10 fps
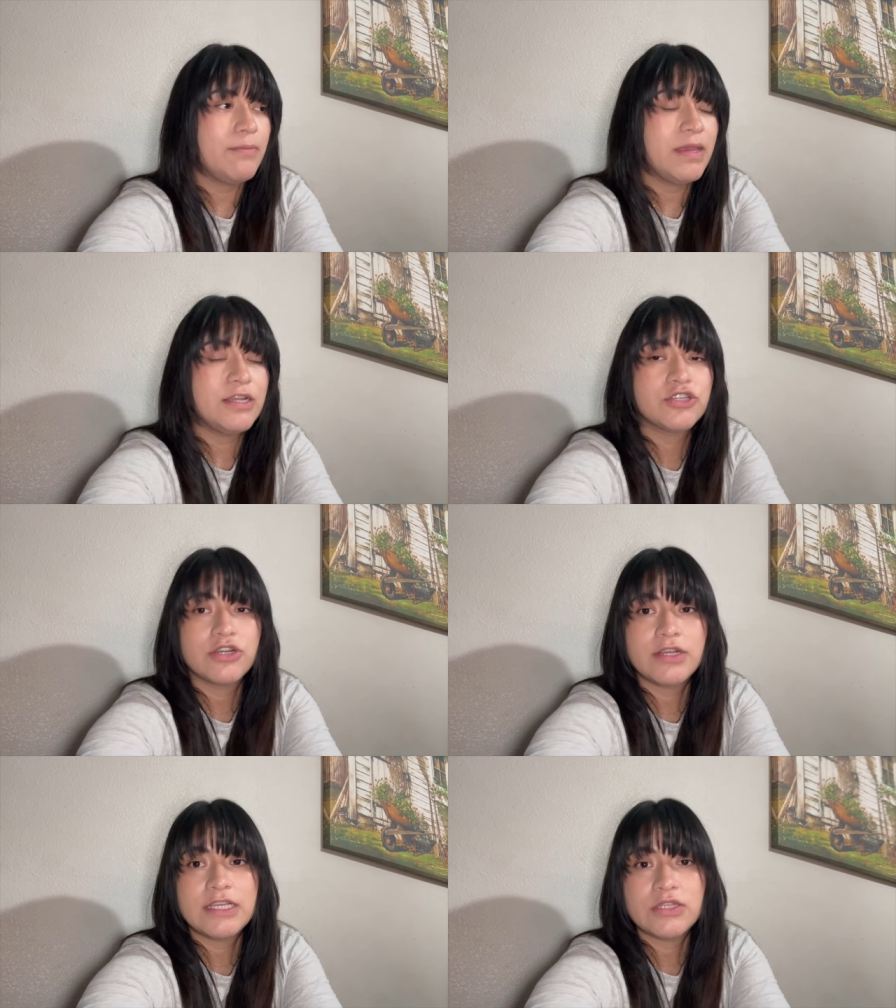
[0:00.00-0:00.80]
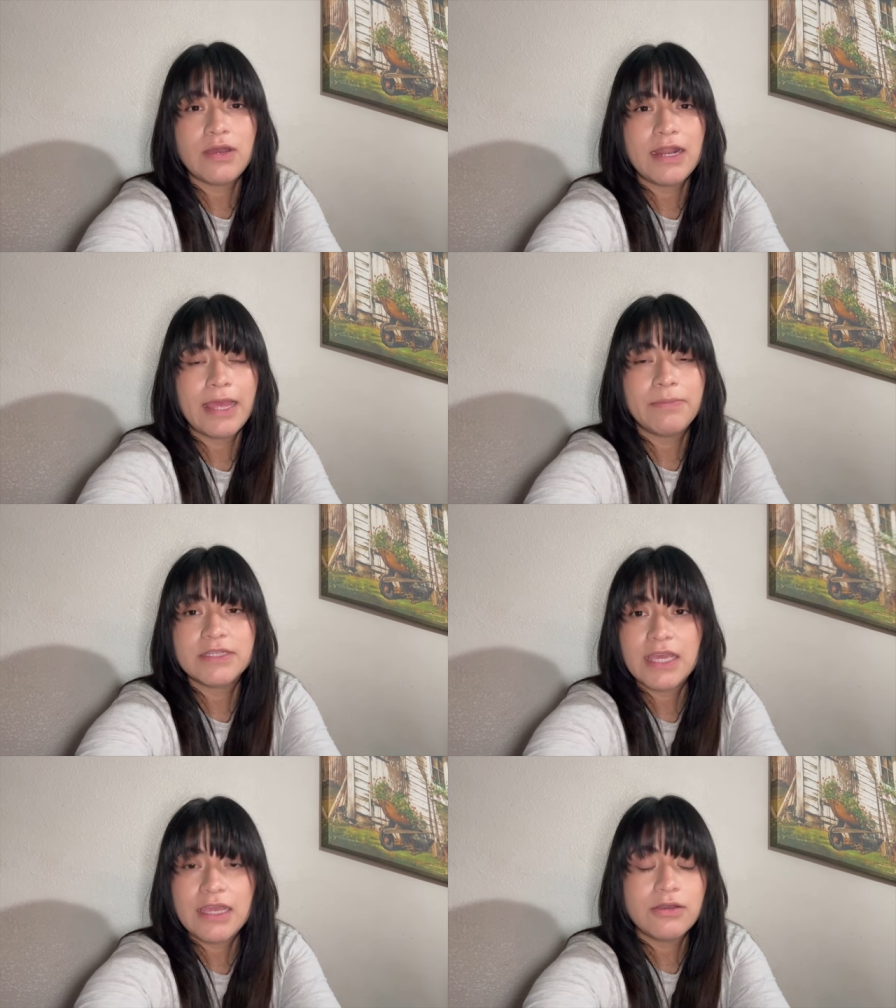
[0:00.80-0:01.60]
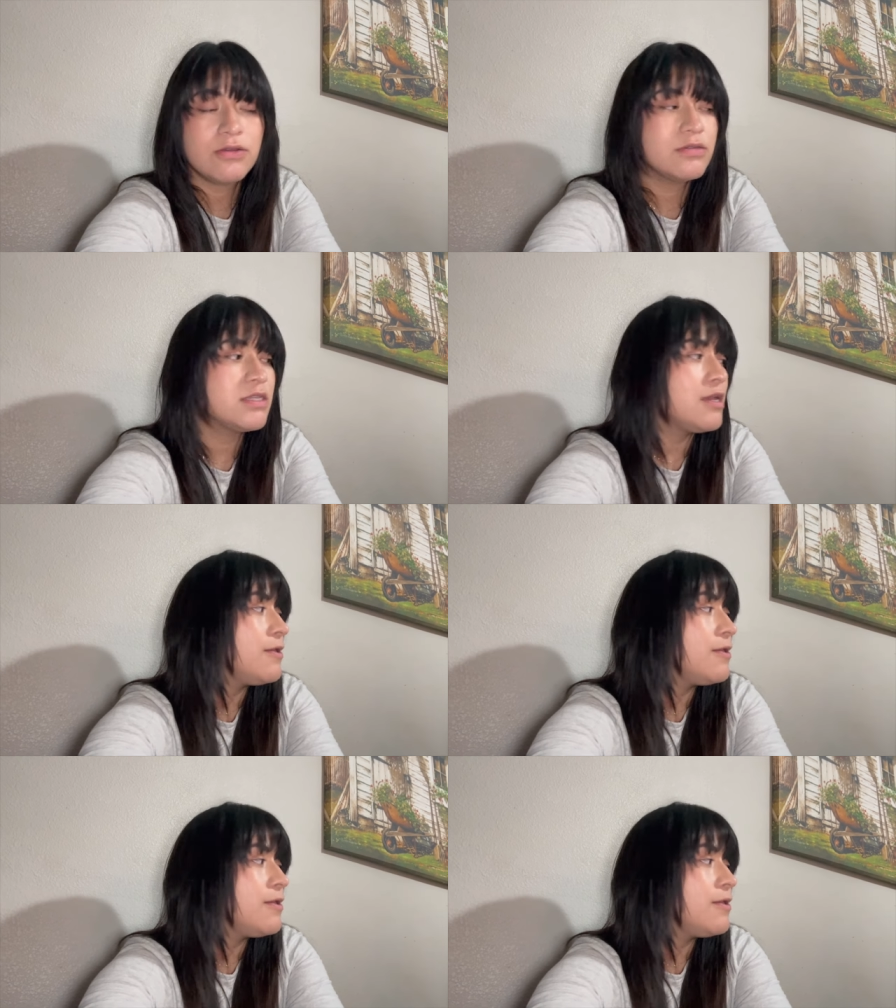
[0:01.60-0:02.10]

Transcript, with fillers: made sure he still had like potatoes.